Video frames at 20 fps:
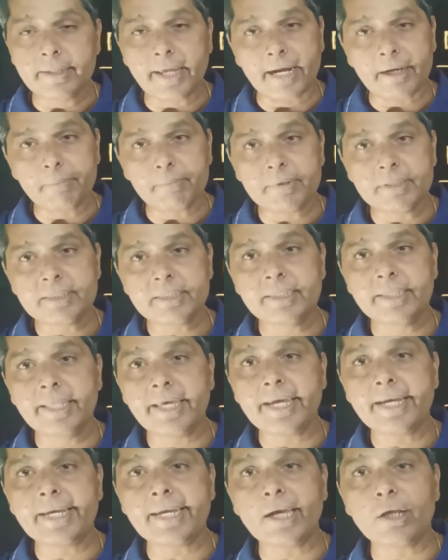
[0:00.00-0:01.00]
That means
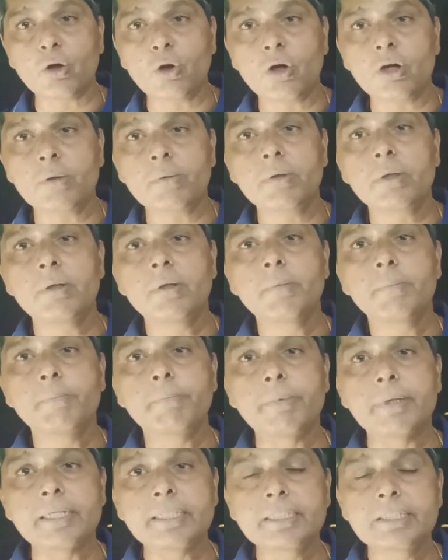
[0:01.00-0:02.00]
they cannot
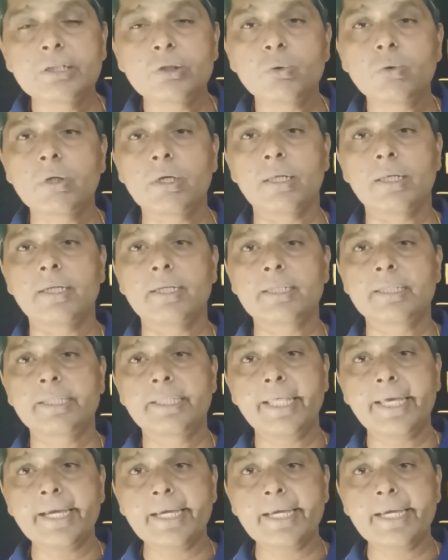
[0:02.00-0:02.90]
perceive colors, they